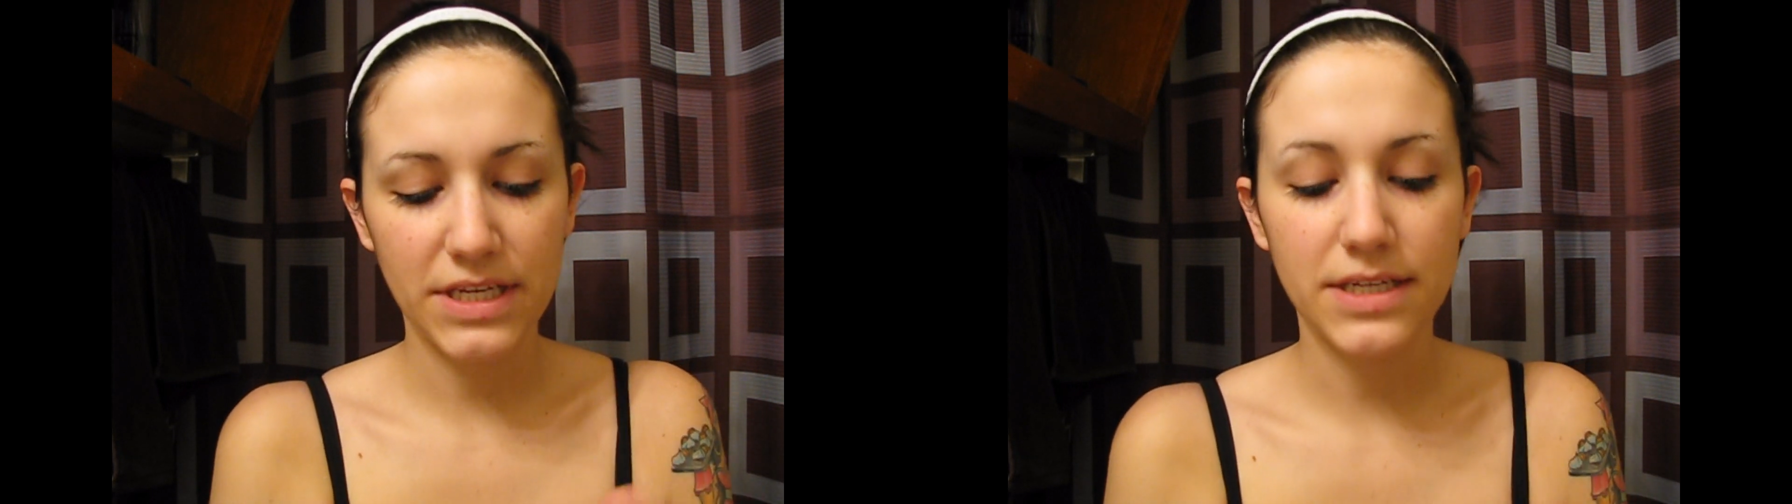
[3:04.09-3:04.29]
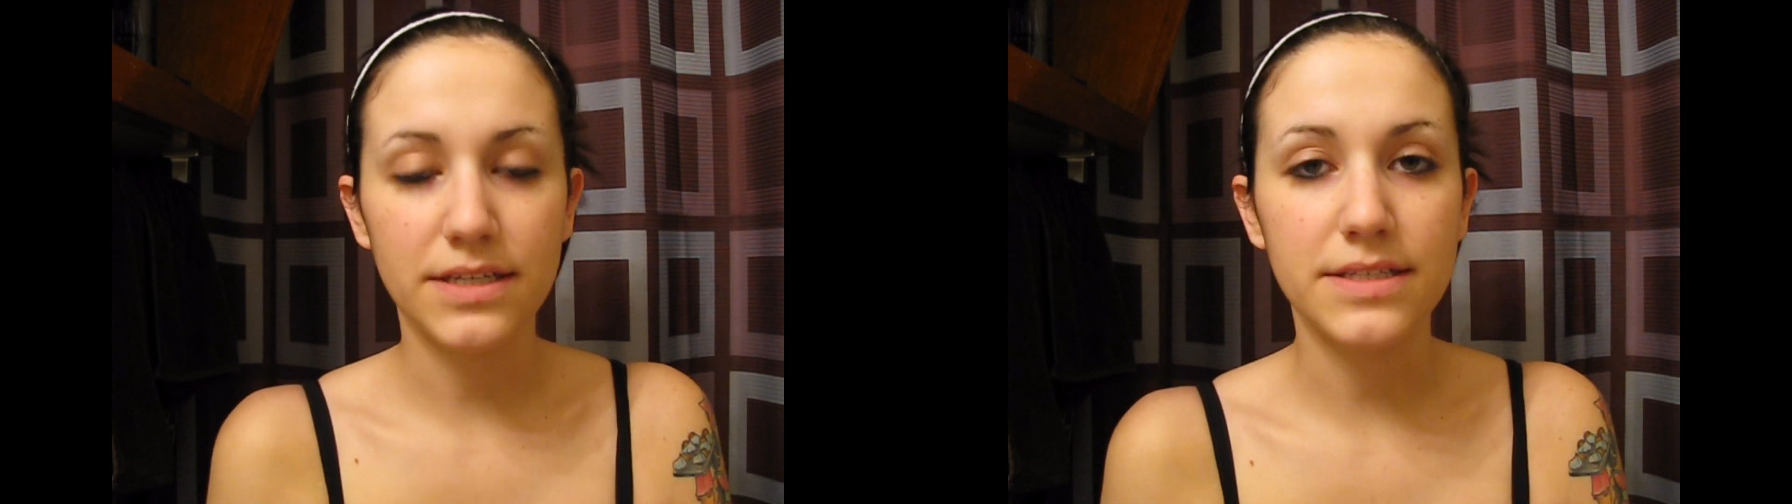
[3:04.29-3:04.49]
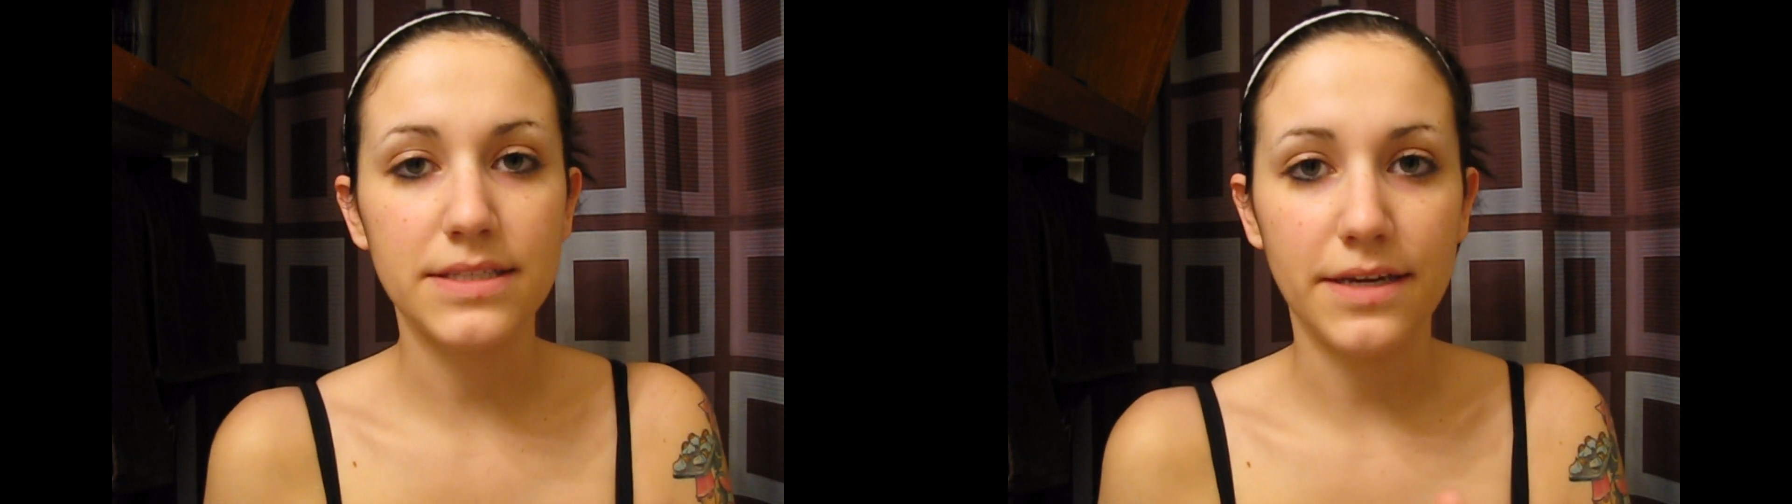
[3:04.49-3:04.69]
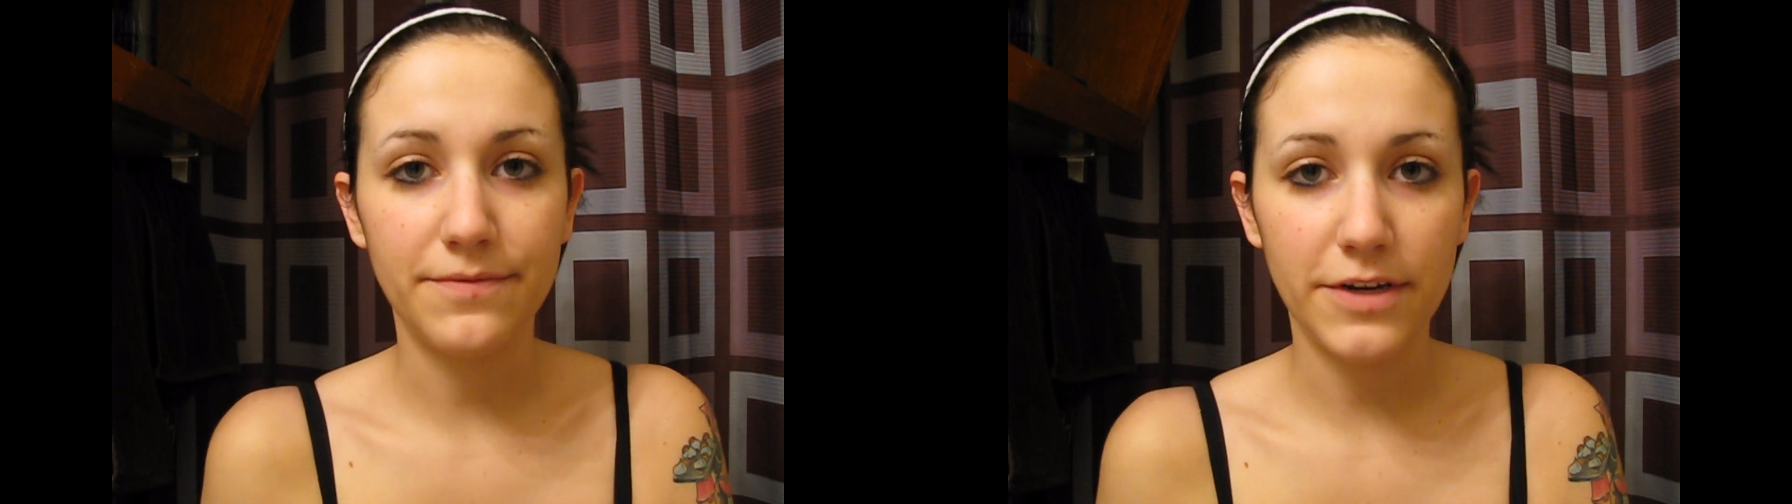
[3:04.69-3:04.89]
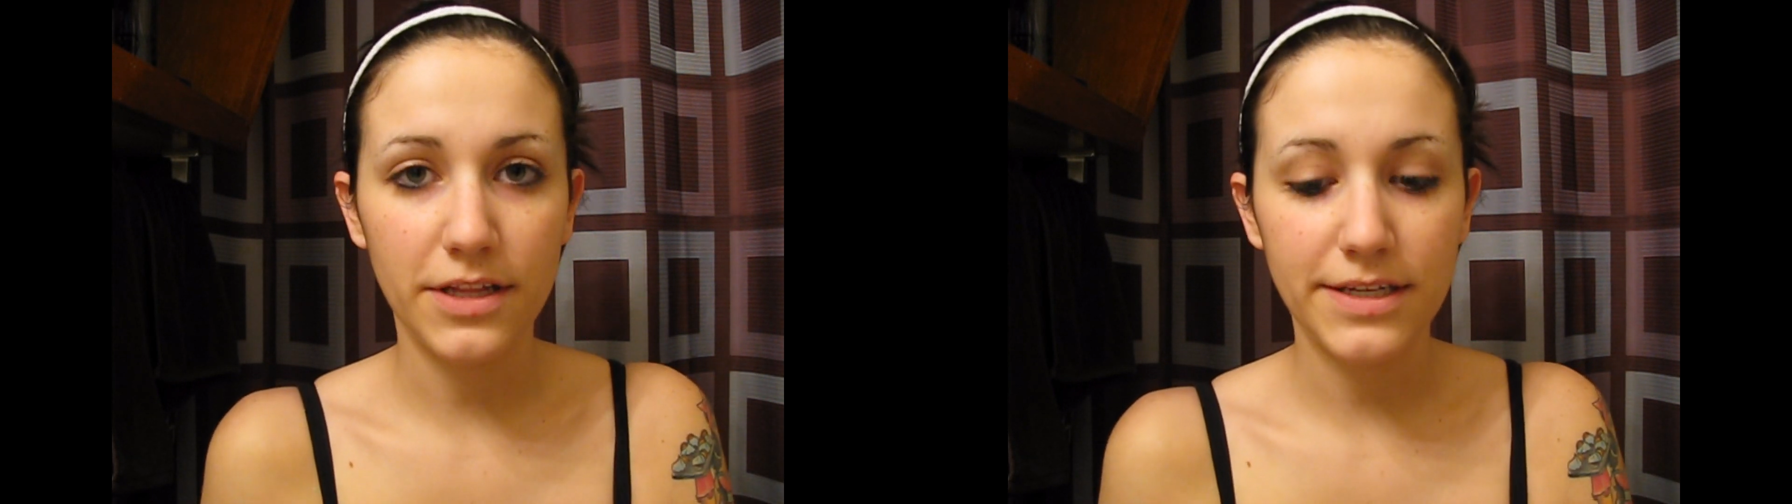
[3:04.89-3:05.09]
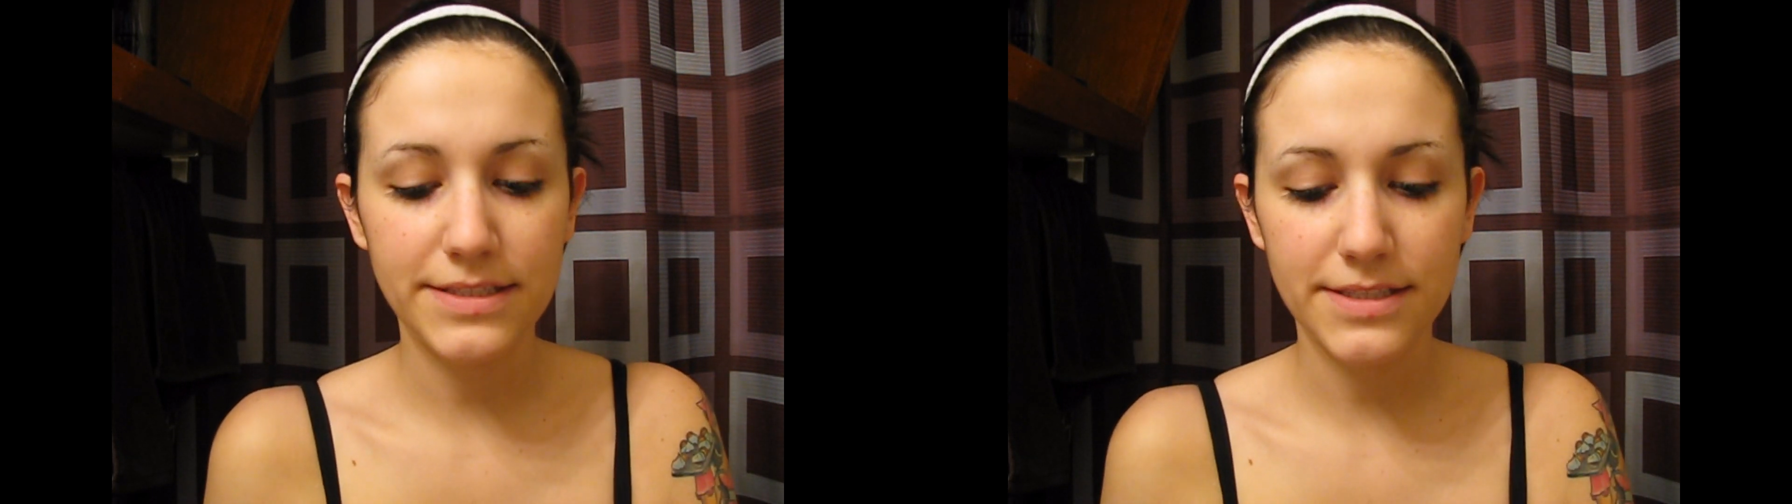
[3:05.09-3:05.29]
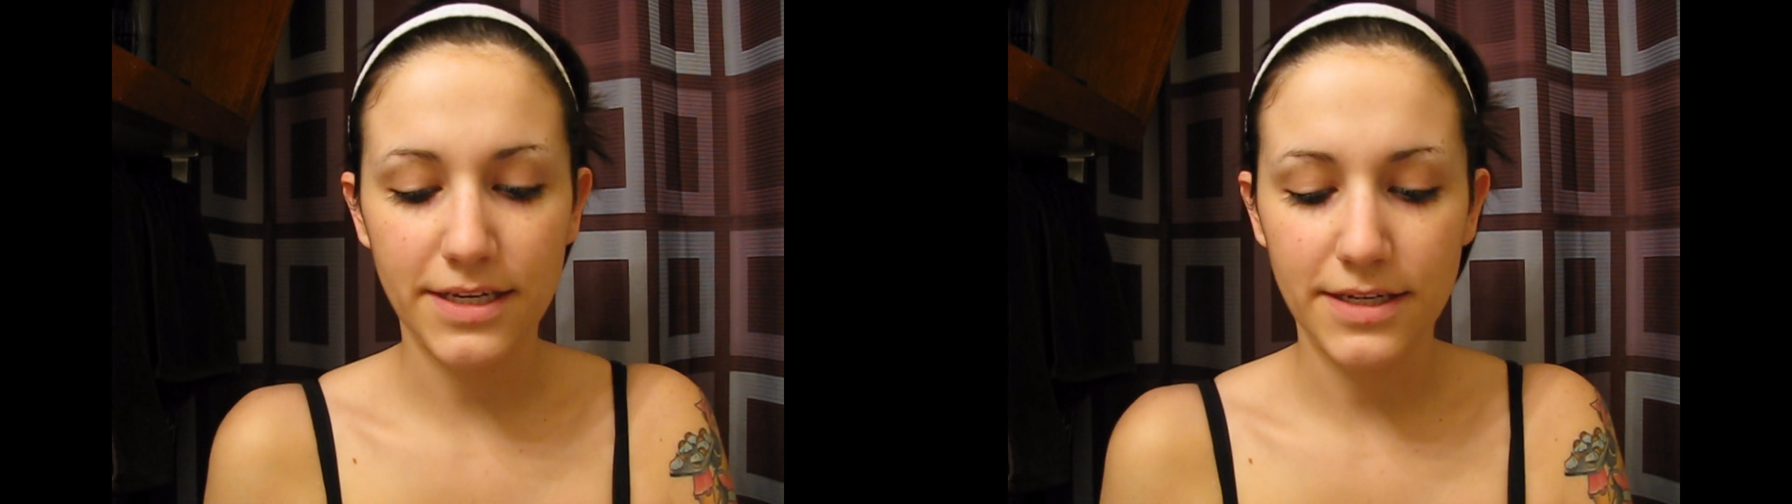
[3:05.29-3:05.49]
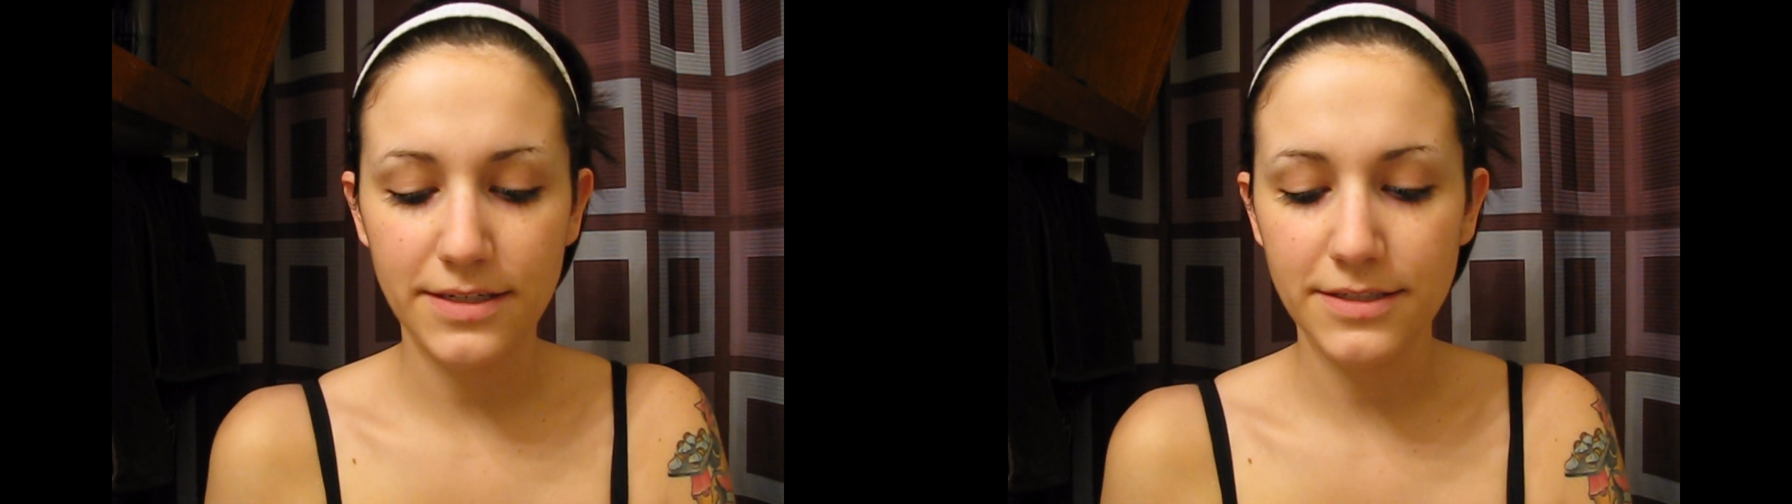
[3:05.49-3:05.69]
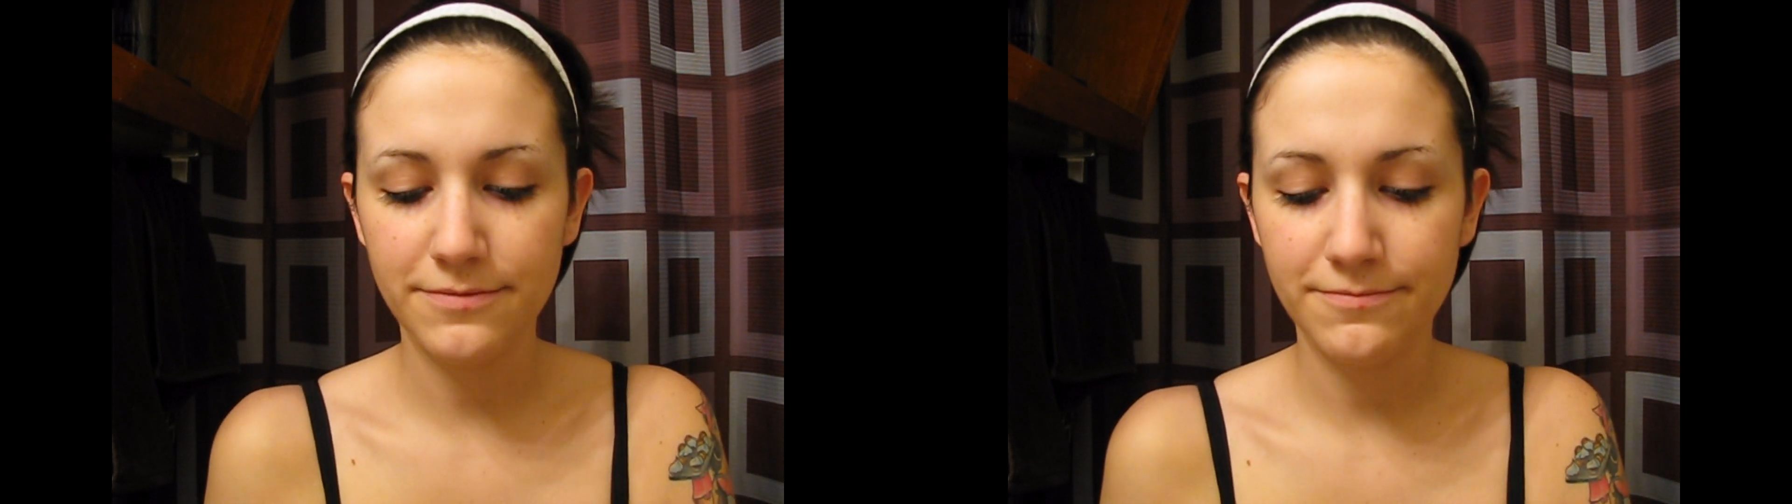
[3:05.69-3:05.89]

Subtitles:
because I'm very light skinned.